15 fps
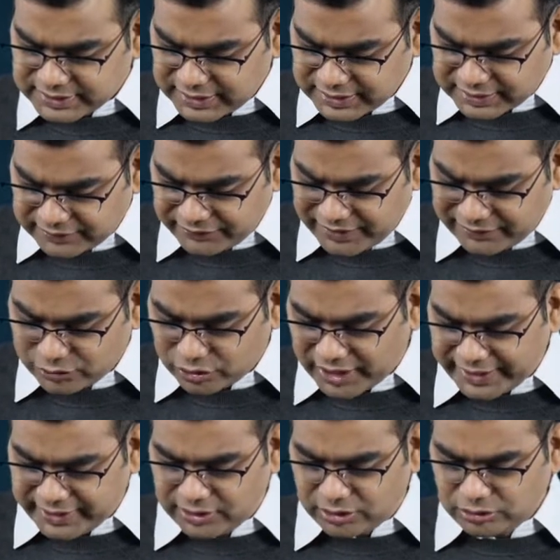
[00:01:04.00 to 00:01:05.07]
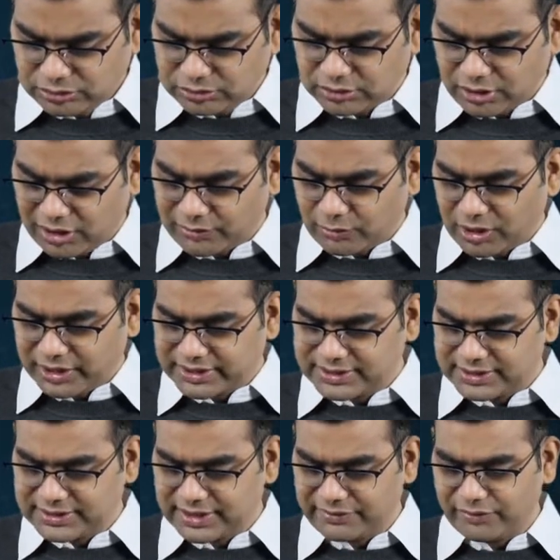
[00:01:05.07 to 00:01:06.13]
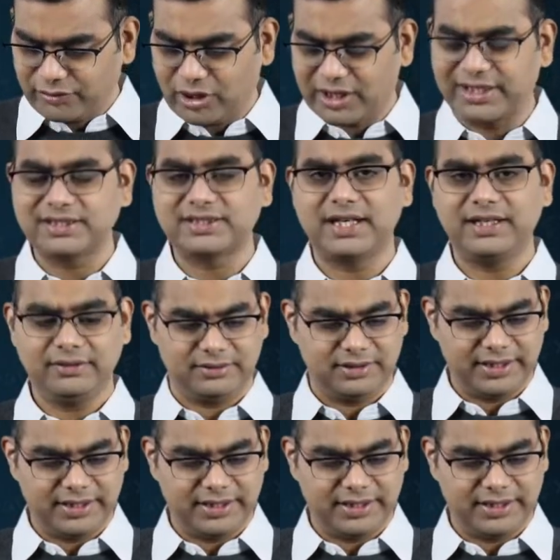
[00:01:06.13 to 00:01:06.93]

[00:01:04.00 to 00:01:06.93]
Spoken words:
it that we have to write down or what is it that we have to understand?